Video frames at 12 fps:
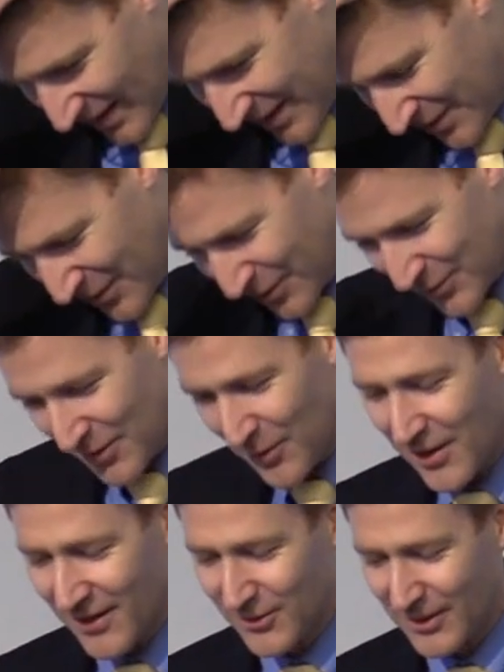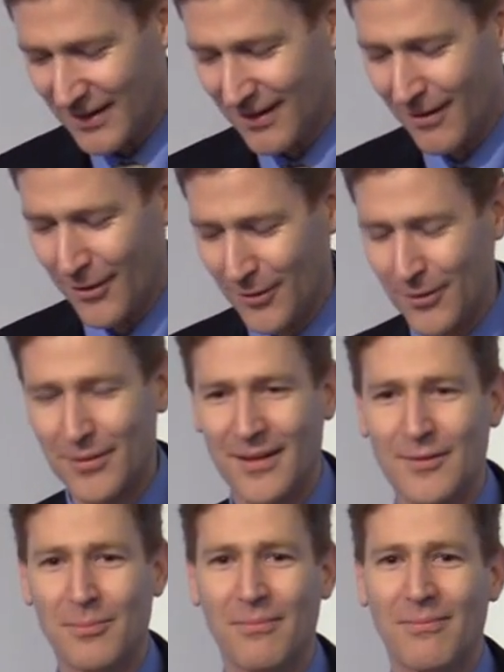You know, there's no country on earth
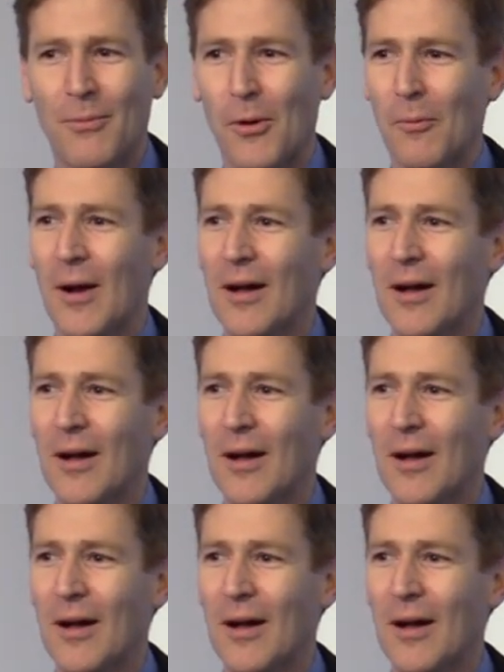that is more